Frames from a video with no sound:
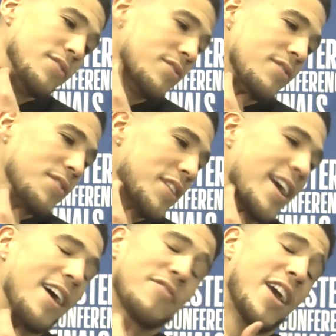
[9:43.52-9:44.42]
I think
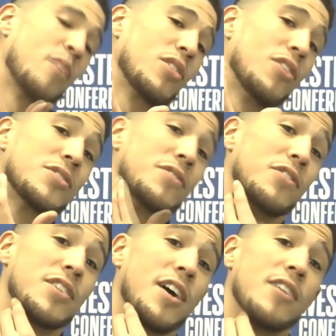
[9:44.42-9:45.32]
I've came close a few
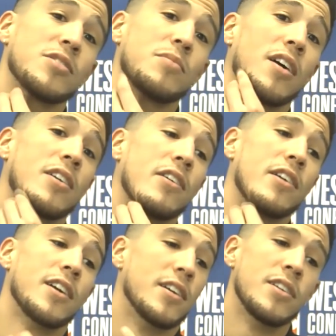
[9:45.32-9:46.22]
times in my
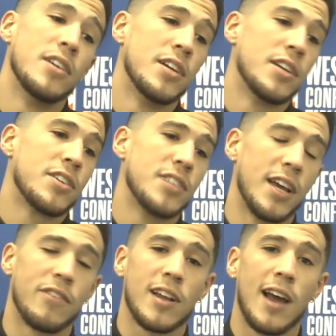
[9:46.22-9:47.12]
career and just
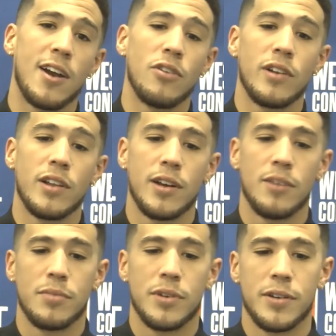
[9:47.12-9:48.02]
never got over the hump.
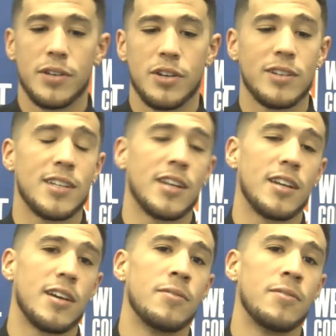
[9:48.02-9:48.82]
But, you know, I'll take it now.